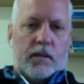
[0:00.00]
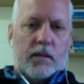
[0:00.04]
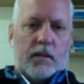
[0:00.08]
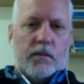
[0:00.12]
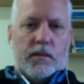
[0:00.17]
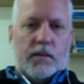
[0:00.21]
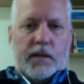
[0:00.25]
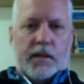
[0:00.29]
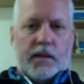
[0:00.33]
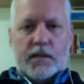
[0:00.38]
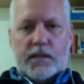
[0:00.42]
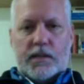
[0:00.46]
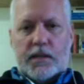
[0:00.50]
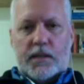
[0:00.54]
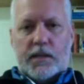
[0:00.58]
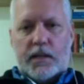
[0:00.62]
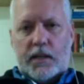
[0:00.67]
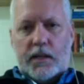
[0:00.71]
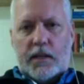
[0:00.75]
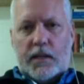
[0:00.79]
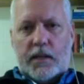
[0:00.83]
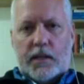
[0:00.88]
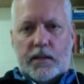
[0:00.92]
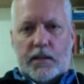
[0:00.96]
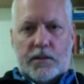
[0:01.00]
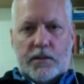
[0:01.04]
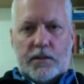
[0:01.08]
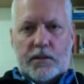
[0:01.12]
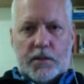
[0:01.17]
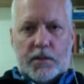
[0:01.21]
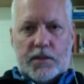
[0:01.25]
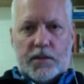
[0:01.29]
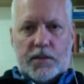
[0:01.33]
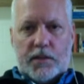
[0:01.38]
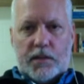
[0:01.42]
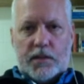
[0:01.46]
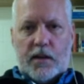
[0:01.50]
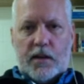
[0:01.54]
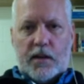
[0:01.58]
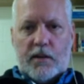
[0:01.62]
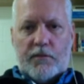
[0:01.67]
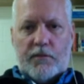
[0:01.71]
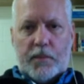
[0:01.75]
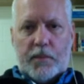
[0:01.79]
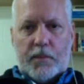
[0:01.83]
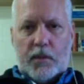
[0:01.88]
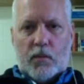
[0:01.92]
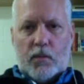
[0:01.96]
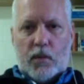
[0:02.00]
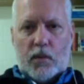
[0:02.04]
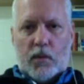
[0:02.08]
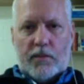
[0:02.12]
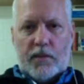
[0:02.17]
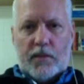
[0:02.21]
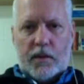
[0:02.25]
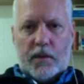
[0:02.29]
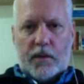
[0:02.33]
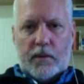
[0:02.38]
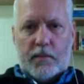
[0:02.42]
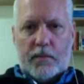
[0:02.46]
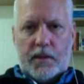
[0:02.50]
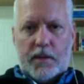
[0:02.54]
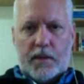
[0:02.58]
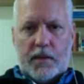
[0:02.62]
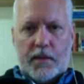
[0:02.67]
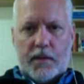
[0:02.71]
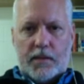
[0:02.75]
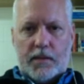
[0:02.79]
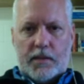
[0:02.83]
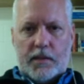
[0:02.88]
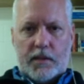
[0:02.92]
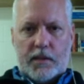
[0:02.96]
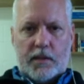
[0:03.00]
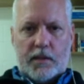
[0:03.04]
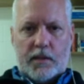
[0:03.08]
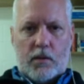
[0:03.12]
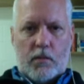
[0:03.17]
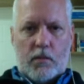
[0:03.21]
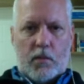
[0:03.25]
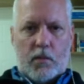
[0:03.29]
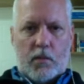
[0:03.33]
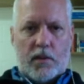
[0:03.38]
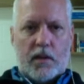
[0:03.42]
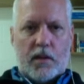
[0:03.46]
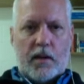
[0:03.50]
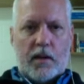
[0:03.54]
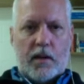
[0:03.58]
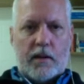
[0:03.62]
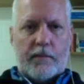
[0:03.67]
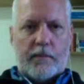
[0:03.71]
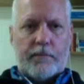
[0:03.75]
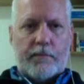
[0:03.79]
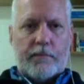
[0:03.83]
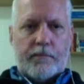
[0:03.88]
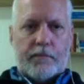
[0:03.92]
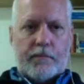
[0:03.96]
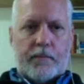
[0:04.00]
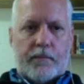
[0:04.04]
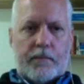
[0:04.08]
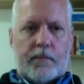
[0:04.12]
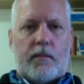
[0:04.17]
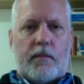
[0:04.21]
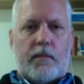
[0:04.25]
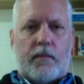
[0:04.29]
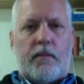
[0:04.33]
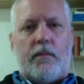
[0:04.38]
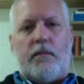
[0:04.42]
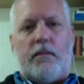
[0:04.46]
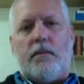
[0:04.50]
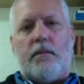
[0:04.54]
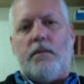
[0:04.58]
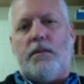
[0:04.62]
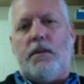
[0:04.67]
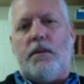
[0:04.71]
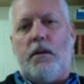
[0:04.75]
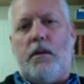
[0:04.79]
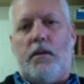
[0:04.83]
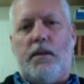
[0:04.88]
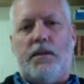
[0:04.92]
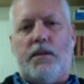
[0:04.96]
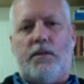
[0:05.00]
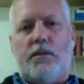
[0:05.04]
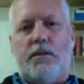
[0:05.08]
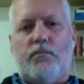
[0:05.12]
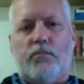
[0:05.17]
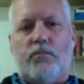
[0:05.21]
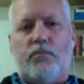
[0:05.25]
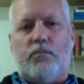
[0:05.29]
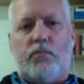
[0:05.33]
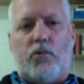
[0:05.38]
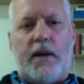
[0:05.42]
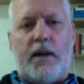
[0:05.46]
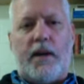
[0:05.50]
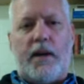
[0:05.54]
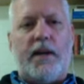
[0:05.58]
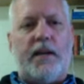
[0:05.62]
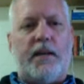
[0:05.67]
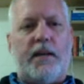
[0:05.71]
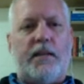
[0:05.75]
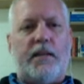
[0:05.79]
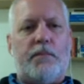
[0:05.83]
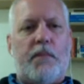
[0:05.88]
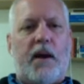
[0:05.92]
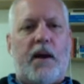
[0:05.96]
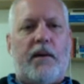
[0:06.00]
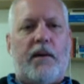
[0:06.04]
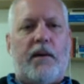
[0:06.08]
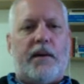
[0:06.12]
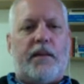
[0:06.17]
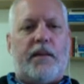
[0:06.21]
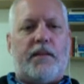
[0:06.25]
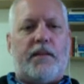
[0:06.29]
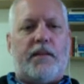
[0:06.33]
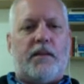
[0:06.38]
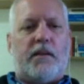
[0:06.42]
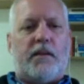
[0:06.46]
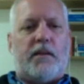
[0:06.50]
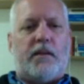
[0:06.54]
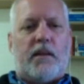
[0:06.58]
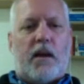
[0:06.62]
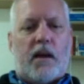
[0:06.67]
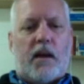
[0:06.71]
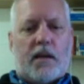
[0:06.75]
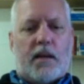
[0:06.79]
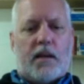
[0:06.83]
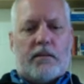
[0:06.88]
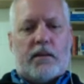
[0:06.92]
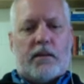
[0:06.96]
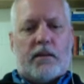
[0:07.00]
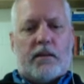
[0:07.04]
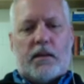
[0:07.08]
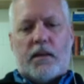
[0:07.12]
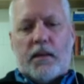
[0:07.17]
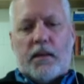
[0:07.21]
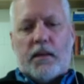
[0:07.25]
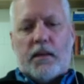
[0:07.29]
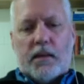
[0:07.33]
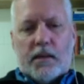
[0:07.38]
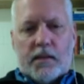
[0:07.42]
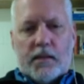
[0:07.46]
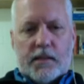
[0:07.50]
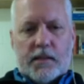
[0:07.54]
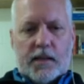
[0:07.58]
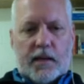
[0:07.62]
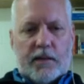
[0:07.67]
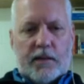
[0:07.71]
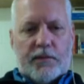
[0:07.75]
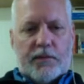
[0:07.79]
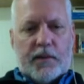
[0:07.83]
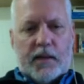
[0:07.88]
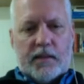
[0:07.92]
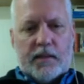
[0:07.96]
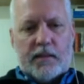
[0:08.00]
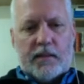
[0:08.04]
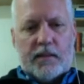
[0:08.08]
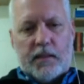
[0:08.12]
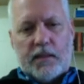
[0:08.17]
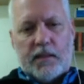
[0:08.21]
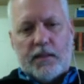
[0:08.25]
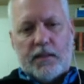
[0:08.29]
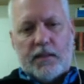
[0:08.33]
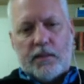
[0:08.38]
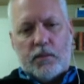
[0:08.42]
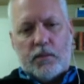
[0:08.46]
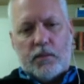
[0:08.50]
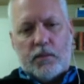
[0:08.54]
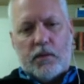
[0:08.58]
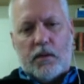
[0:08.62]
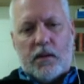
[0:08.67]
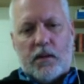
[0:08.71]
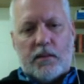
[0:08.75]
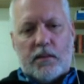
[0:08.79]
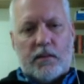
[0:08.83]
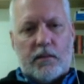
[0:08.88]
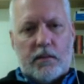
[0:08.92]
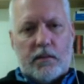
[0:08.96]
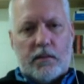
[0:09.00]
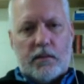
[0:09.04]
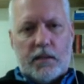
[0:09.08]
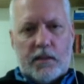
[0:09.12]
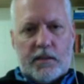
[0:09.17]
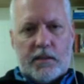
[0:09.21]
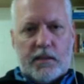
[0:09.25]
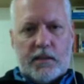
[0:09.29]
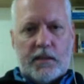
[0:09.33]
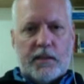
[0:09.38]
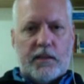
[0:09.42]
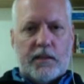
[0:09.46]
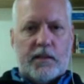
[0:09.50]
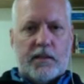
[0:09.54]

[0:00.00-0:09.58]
we can see there's a bunch of stuff, but one of them is this homework thing. So it's created, it's mounted, it's online. ZFS list will also list it.